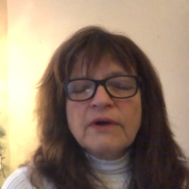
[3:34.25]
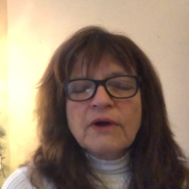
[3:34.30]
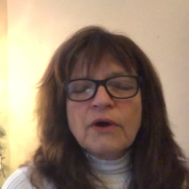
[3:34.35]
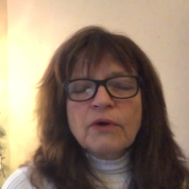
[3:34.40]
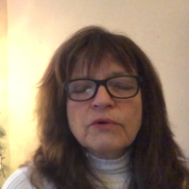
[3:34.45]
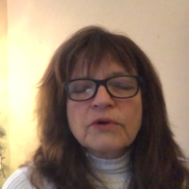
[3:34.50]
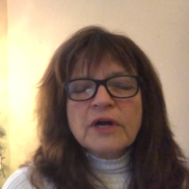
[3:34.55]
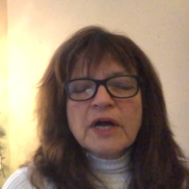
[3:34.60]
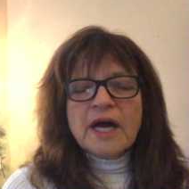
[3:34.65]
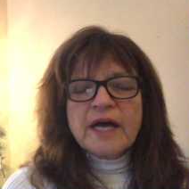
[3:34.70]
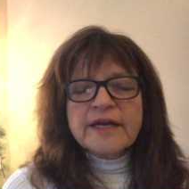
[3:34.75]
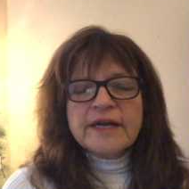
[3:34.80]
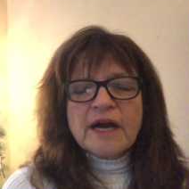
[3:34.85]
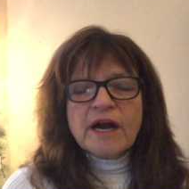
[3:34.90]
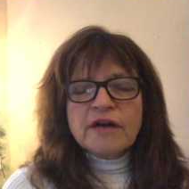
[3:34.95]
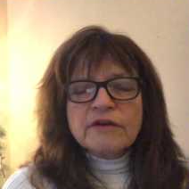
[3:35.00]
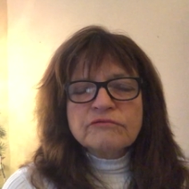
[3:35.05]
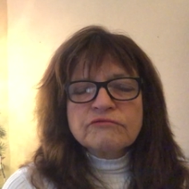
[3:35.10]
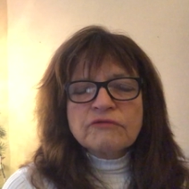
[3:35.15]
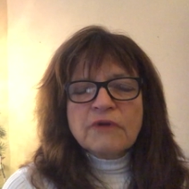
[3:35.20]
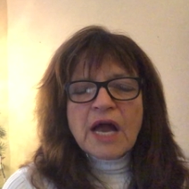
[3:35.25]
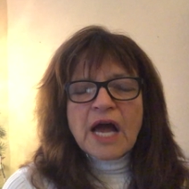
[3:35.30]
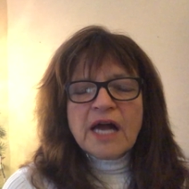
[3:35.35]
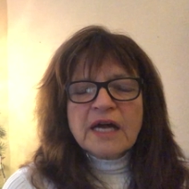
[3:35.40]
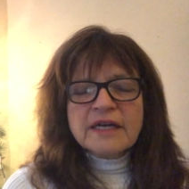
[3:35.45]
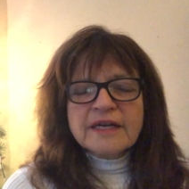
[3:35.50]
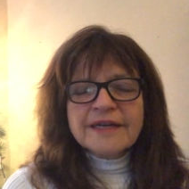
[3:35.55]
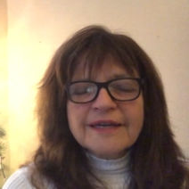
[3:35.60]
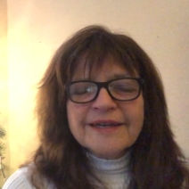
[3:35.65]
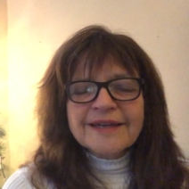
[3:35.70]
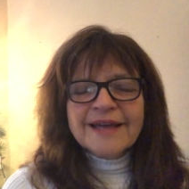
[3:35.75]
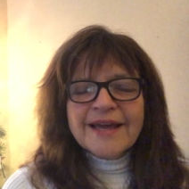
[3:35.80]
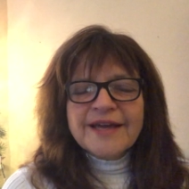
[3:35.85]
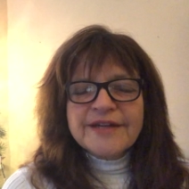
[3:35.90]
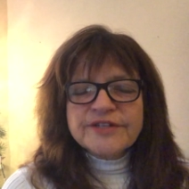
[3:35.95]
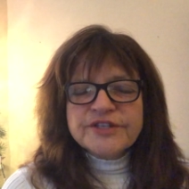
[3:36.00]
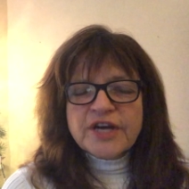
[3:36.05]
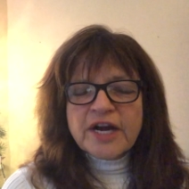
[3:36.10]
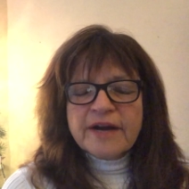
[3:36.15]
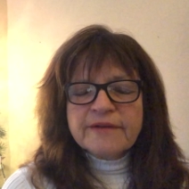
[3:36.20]
O God, our rock
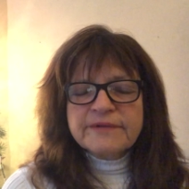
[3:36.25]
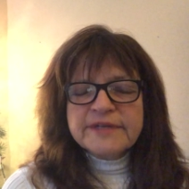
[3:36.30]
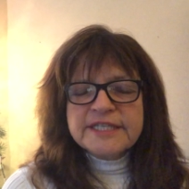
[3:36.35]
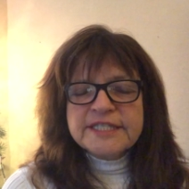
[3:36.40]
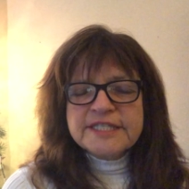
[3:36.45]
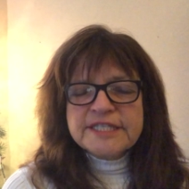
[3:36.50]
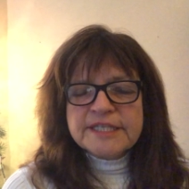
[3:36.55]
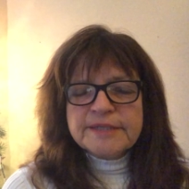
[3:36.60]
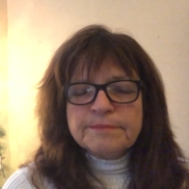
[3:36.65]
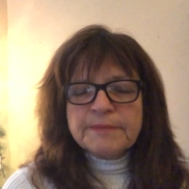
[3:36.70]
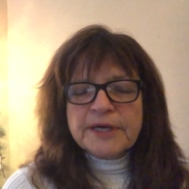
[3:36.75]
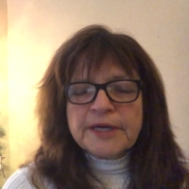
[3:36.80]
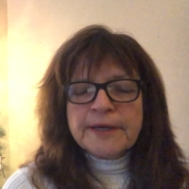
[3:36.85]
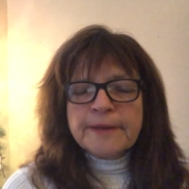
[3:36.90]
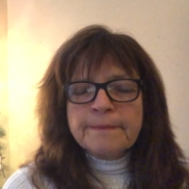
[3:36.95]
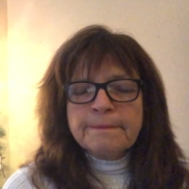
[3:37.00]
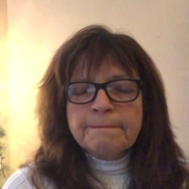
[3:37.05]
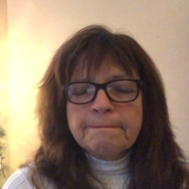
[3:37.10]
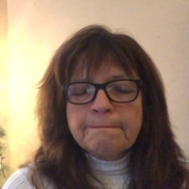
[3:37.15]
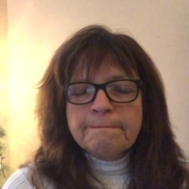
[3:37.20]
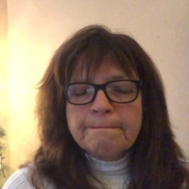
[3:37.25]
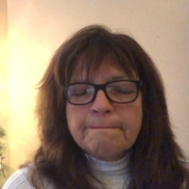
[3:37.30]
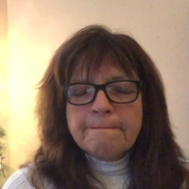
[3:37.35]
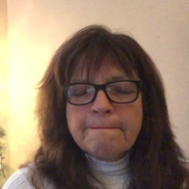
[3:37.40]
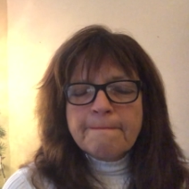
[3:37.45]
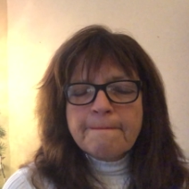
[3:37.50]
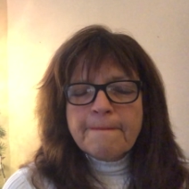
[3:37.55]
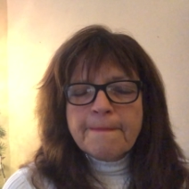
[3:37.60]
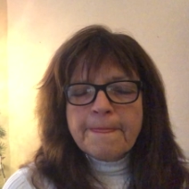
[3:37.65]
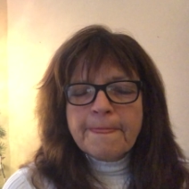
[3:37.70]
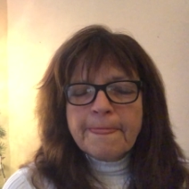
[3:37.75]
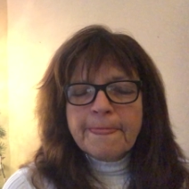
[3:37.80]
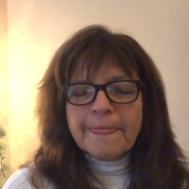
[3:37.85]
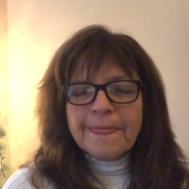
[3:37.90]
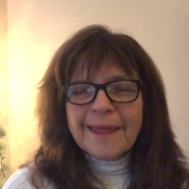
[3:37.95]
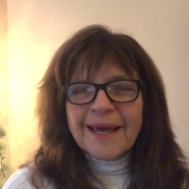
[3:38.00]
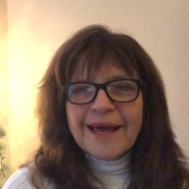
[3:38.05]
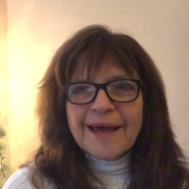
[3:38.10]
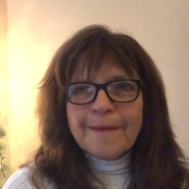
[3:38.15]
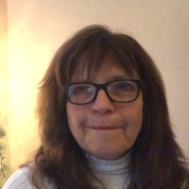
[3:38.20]
and our redeemer.
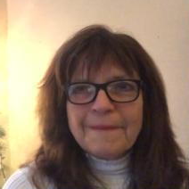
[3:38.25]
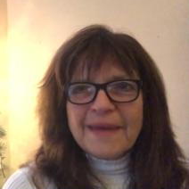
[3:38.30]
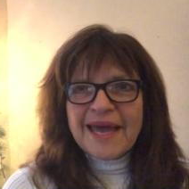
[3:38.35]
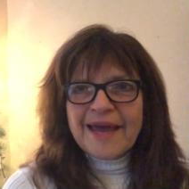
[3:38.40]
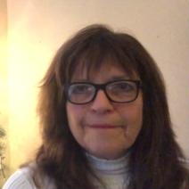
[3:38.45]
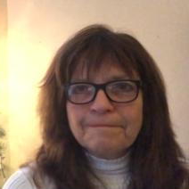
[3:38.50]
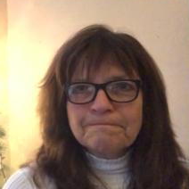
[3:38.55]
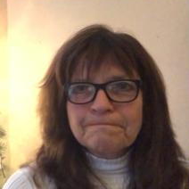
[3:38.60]
Amen.